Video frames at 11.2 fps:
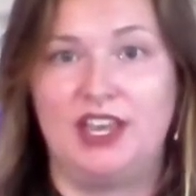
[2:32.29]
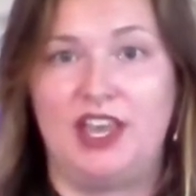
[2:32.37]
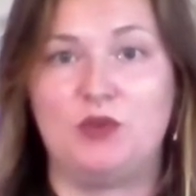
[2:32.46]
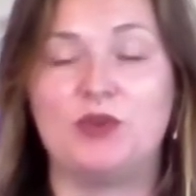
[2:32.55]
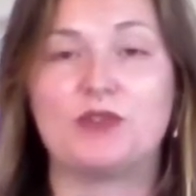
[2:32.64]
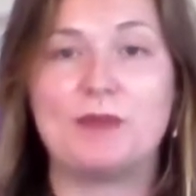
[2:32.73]

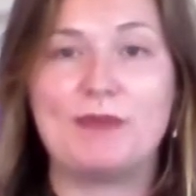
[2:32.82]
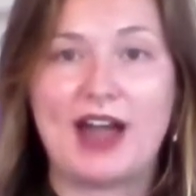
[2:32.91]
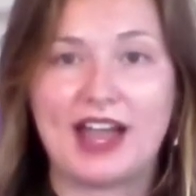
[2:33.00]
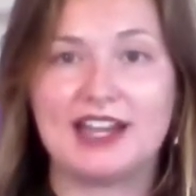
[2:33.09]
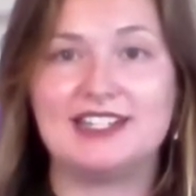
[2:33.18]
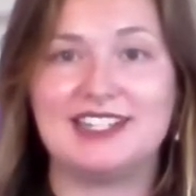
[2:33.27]
And we're
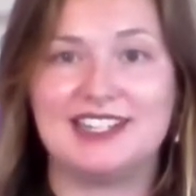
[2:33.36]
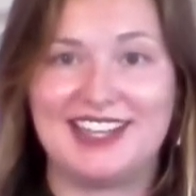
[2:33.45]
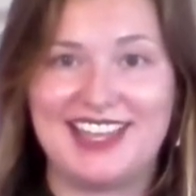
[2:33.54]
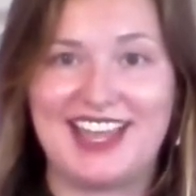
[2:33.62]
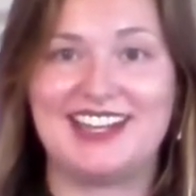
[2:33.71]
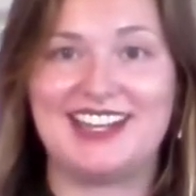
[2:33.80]
reminded
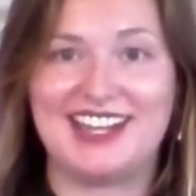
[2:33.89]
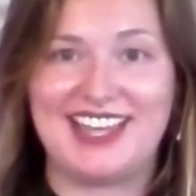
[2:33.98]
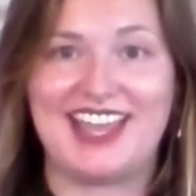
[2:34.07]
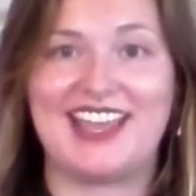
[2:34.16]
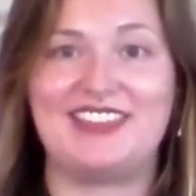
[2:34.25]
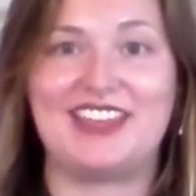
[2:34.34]
again and
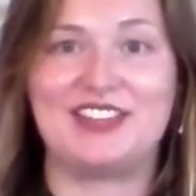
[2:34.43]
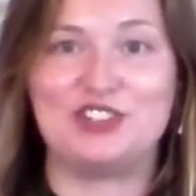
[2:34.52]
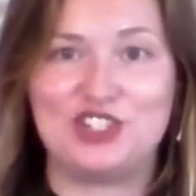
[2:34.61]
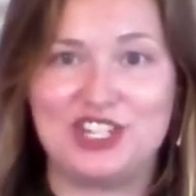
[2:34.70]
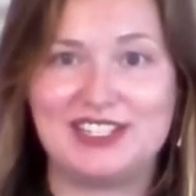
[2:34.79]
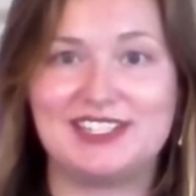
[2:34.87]
again that
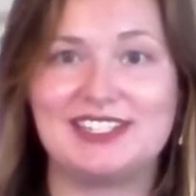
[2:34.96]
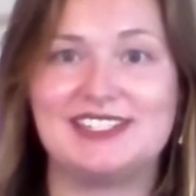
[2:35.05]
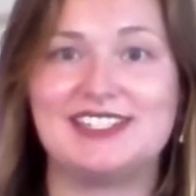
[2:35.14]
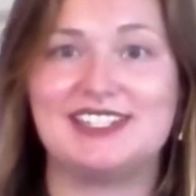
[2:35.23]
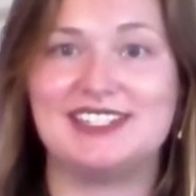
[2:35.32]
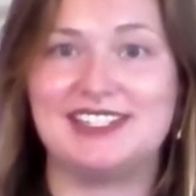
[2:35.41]

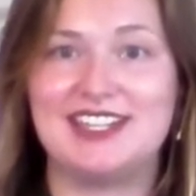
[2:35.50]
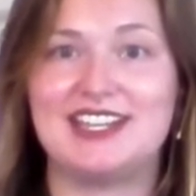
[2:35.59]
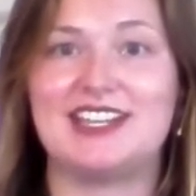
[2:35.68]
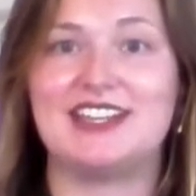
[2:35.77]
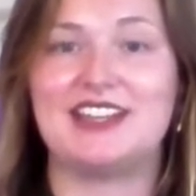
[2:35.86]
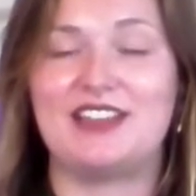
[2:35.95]
Jesus is
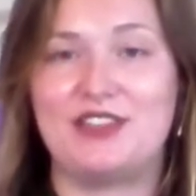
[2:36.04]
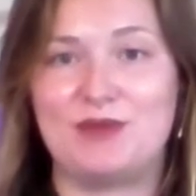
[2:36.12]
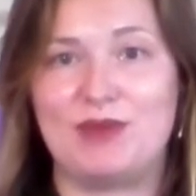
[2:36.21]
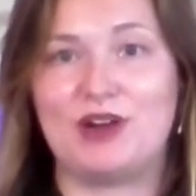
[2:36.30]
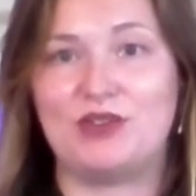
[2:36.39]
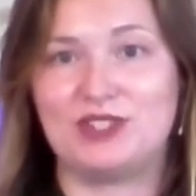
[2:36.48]
in the
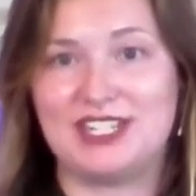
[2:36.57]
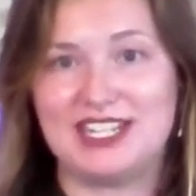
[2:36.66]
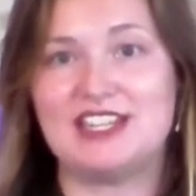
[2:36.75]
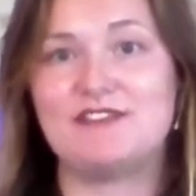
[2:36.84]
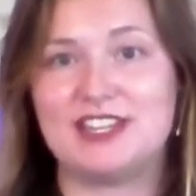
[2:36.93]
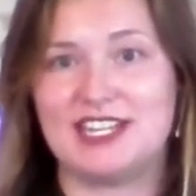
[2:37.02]
boat,
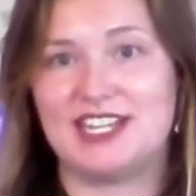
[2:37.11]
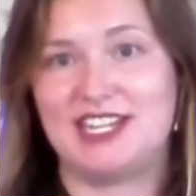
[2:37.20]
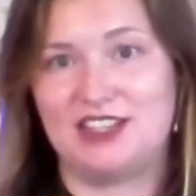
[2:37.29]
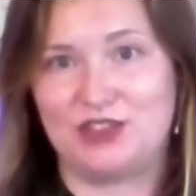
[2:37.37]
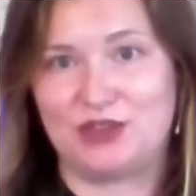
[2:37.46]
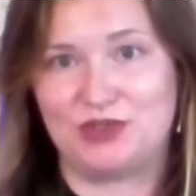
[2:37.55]
even
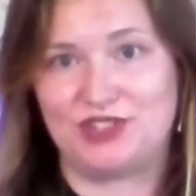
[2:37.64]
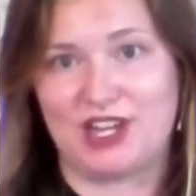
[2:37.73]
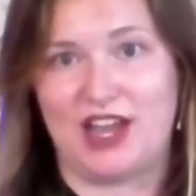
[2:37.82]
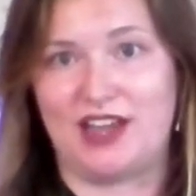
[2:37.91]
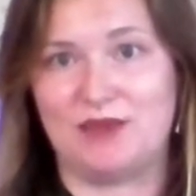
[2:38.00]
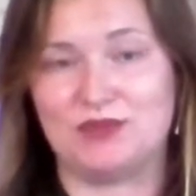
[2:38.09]
in those
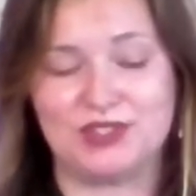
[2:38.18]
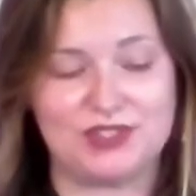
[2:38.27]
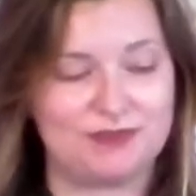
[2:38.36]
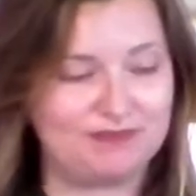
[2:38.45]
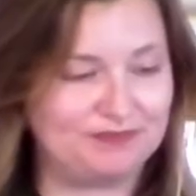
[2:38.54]
times.